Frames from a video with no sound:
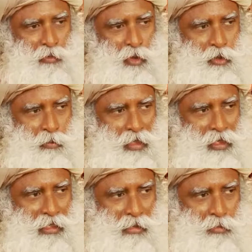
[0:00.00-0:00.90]
want to
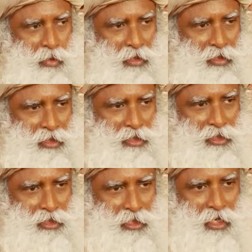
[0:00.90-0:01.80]
make any important
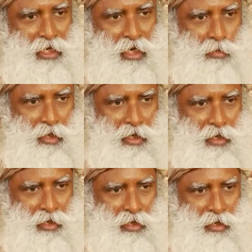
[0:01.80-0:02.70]
decision, I come
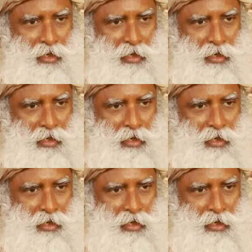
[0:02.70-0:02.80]
here,